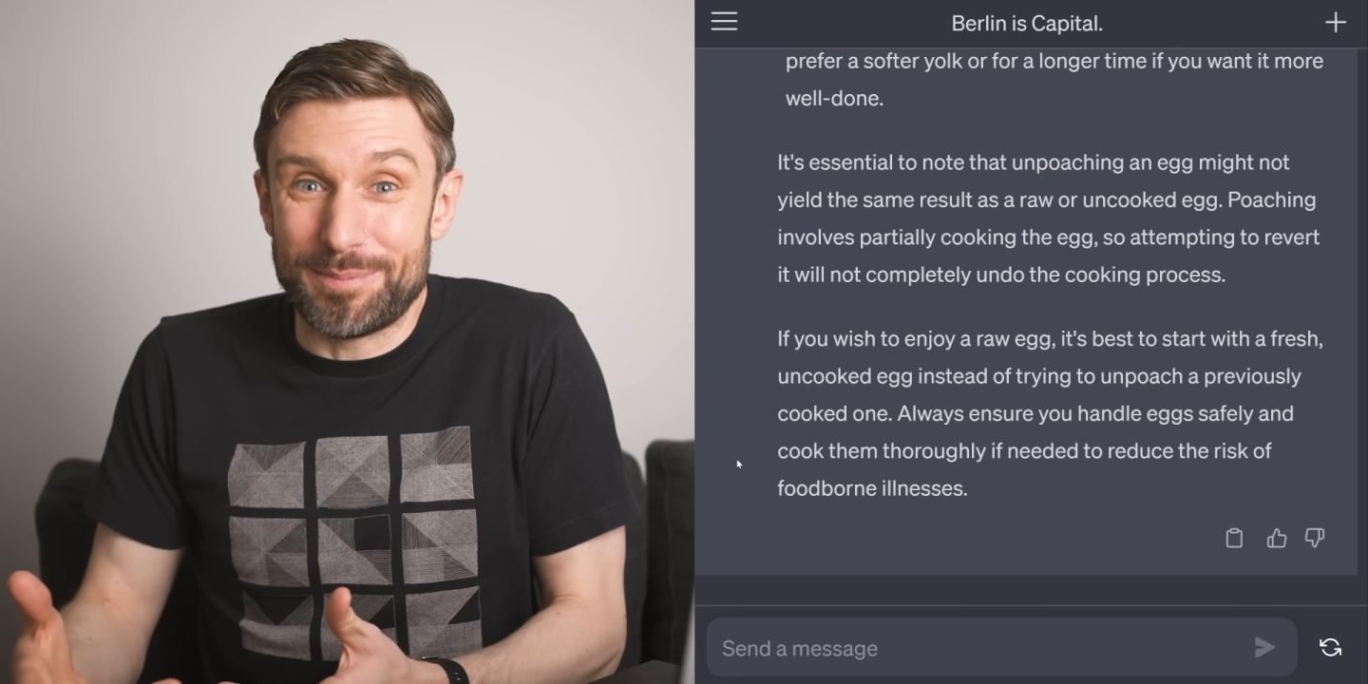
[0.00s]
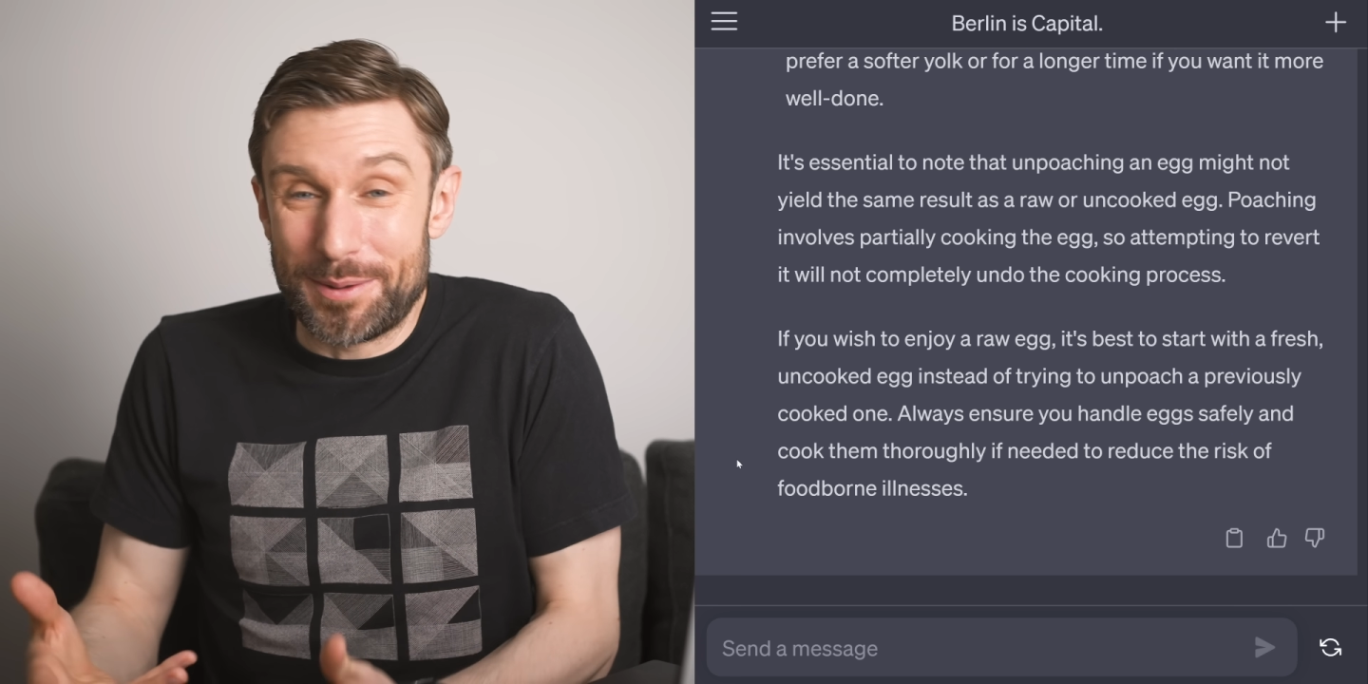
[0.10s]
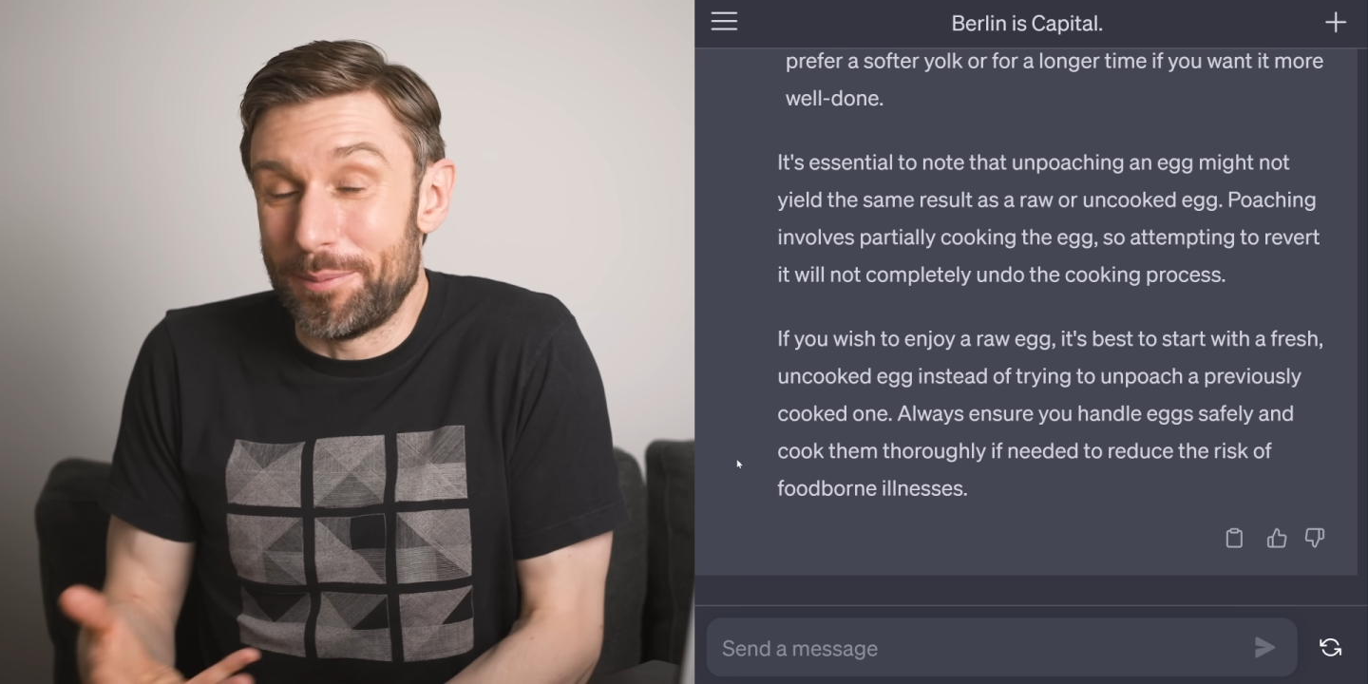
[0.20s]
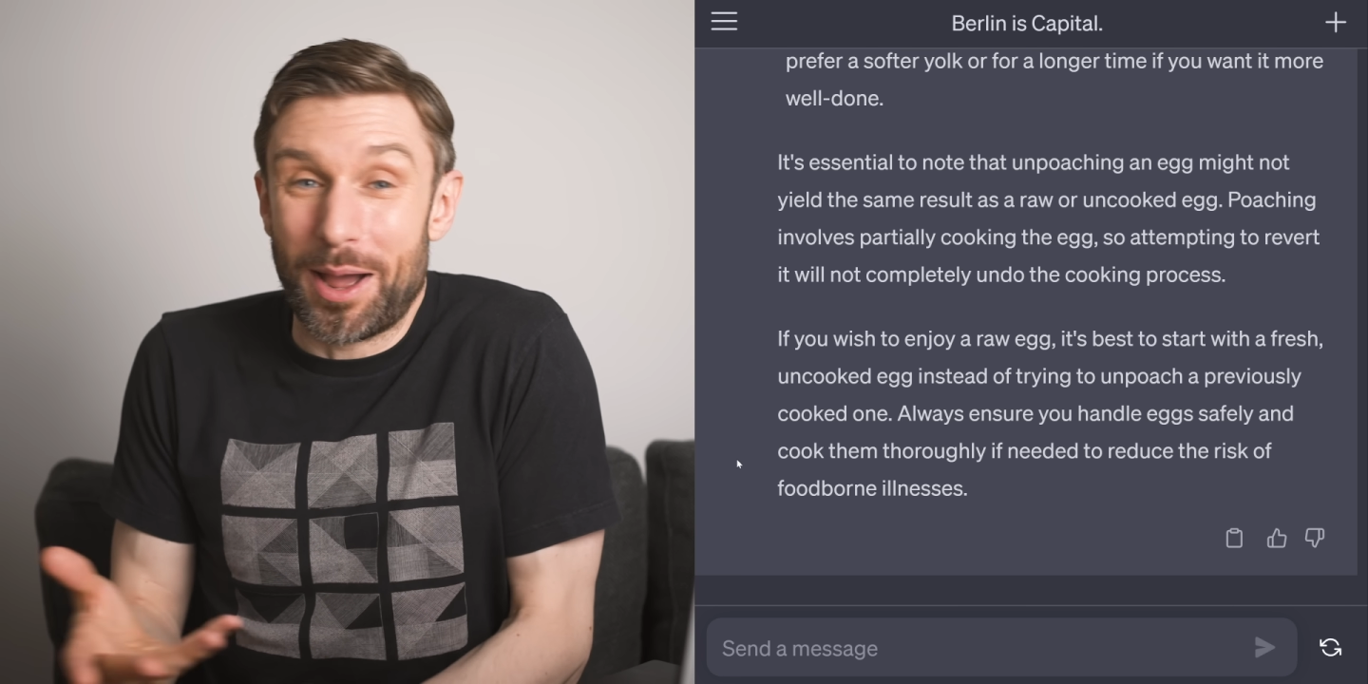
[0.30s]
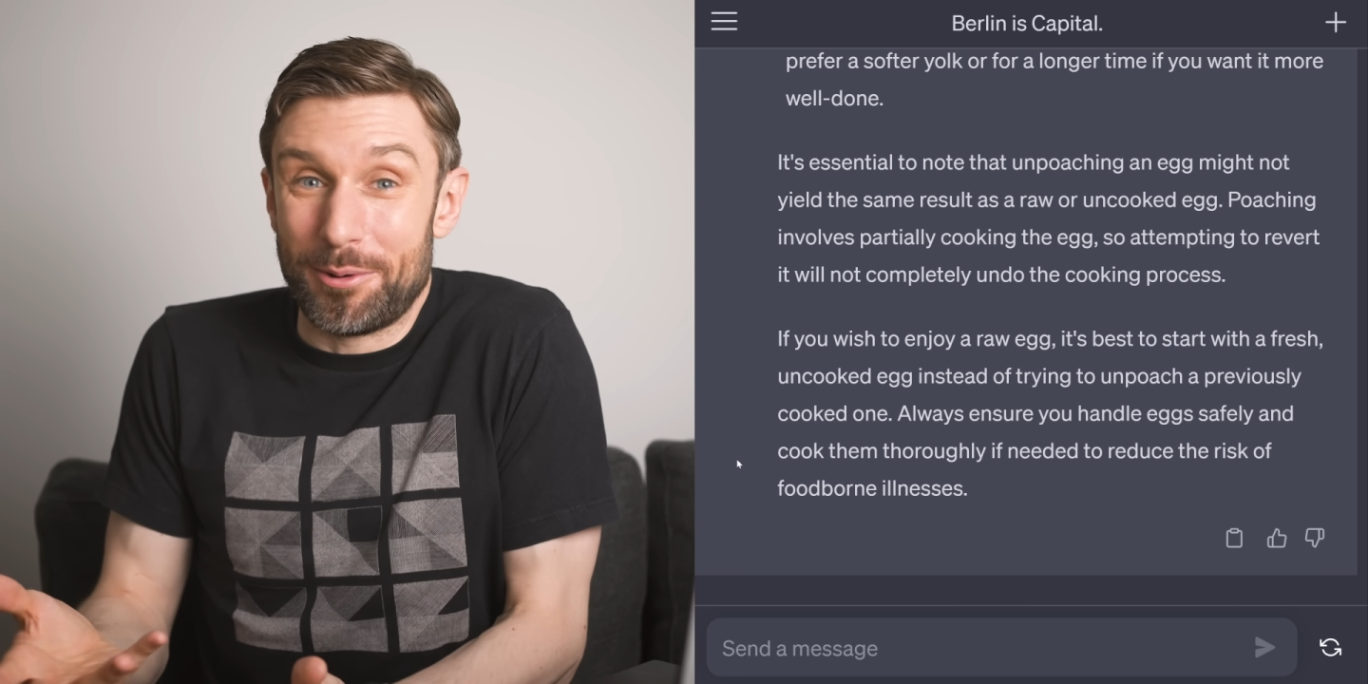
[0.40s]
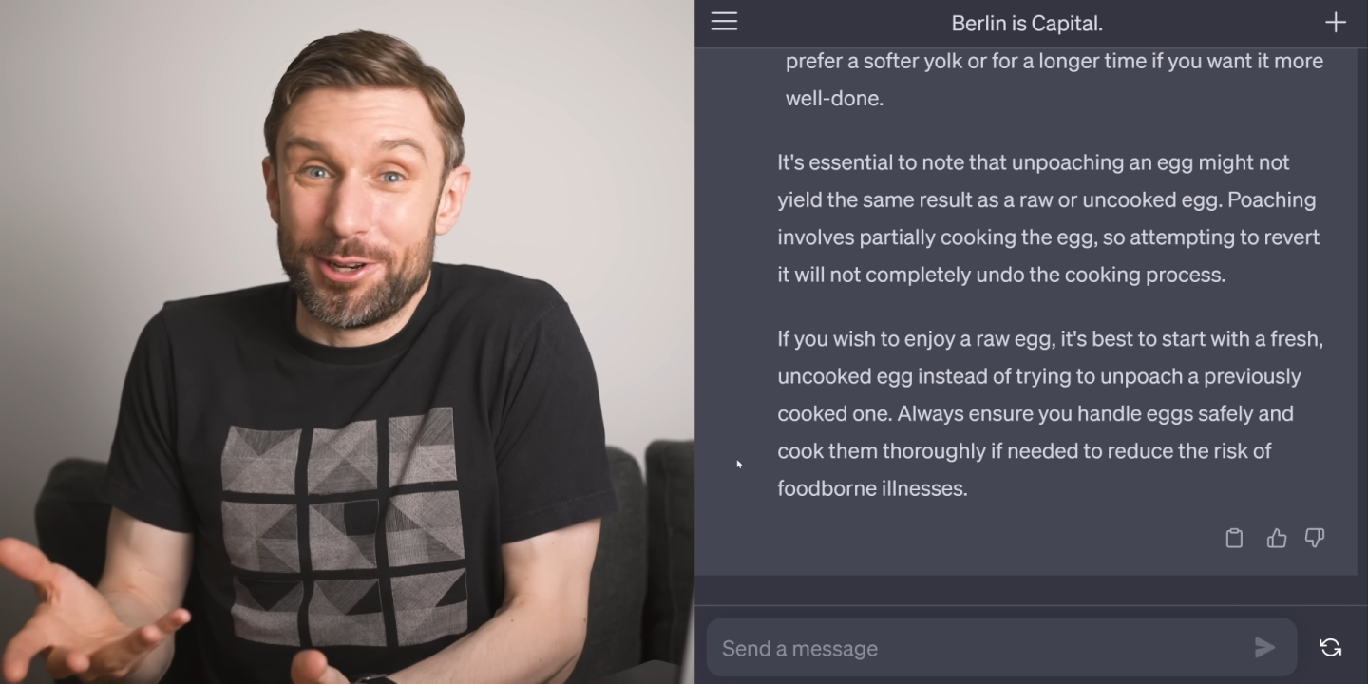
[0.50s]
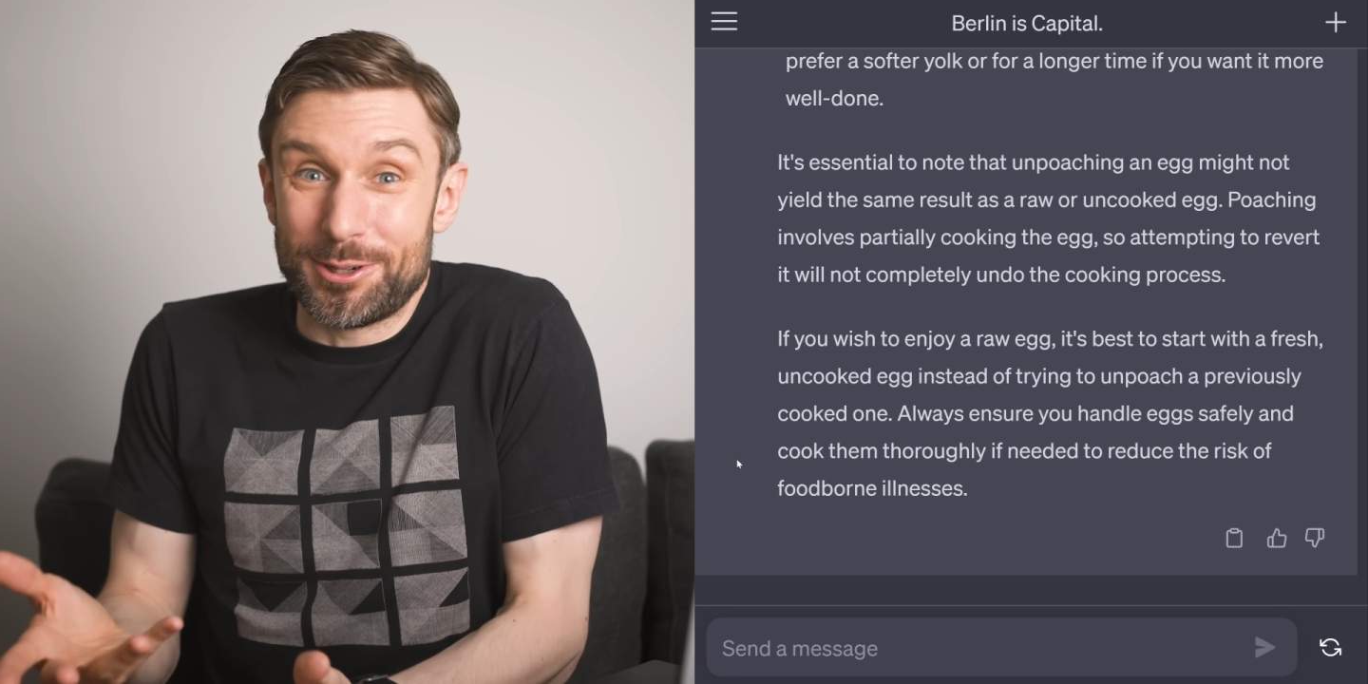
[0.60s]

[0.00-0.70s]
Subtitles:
people might want